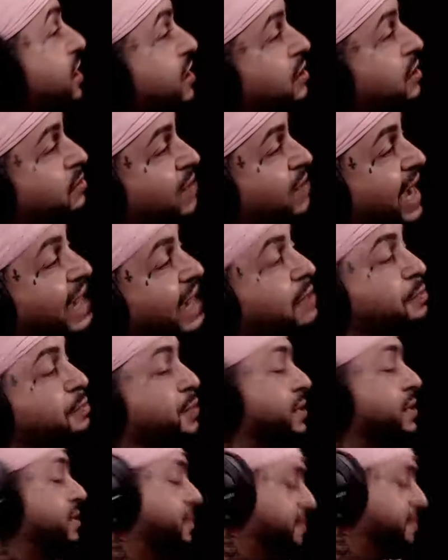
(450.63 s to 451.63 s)
Hype.
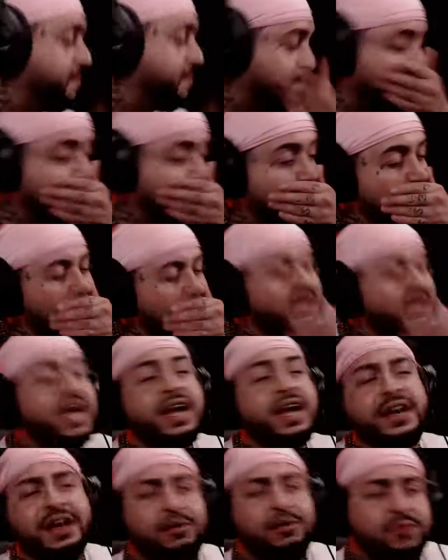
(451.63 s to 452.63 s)

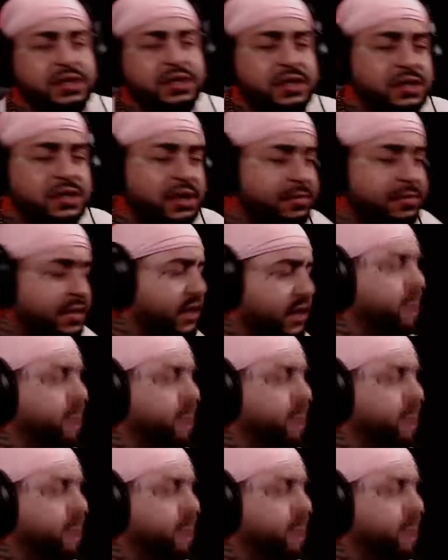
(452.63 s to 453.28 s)
Not really. I'm